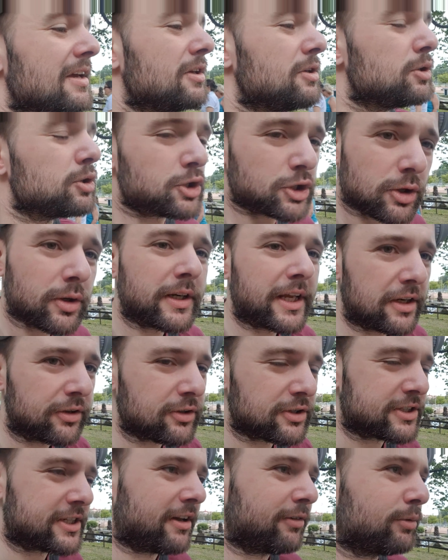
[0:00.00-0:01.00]
you should get
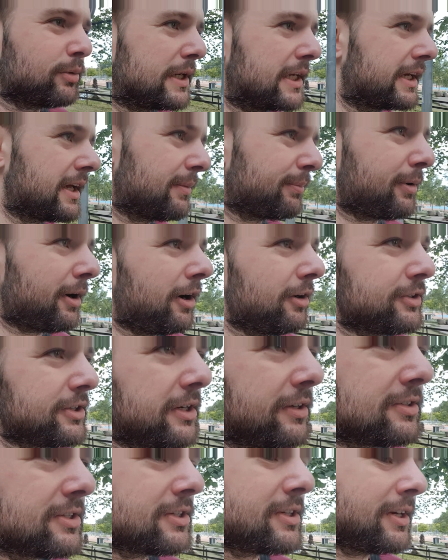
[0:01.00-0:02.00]
yourself weekend
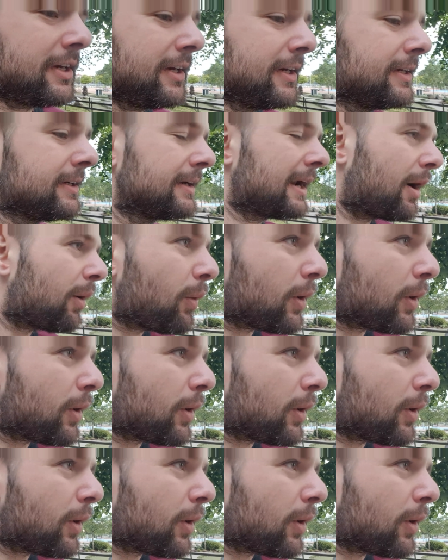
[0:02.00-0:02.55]
projects. Now,